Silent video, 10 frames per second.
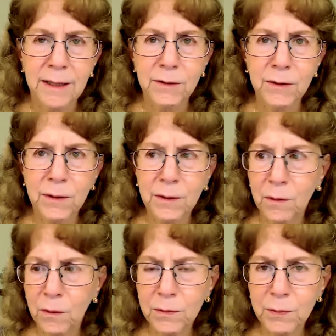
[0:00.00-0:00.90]
your
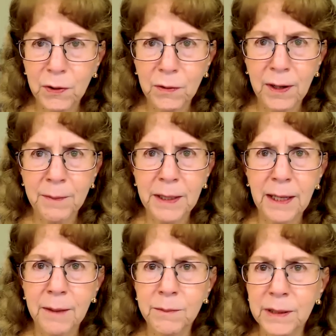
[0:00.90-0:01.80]
old
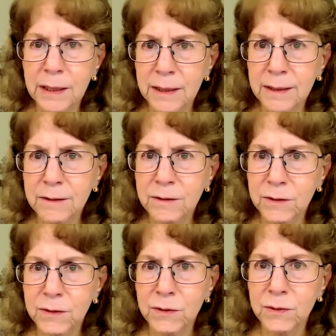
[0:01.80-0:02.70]
programming and begin
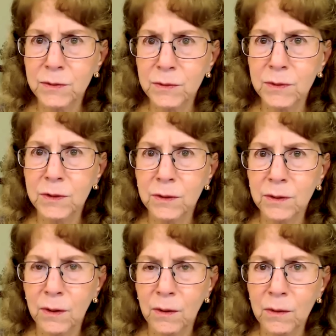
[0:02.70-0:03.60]
to do
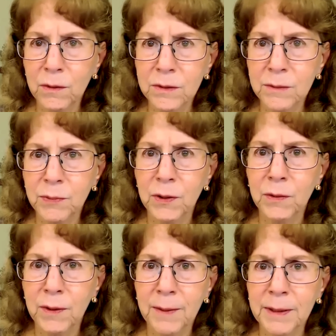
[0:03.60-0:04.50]
your own
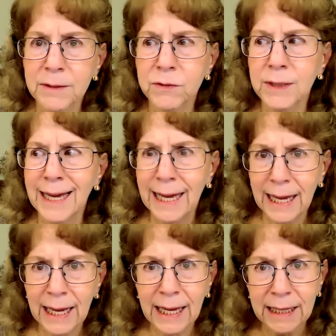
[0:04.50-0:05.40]
programming, to
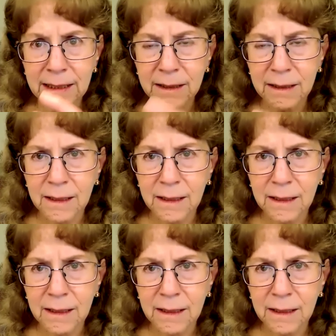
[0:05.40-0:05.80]
add,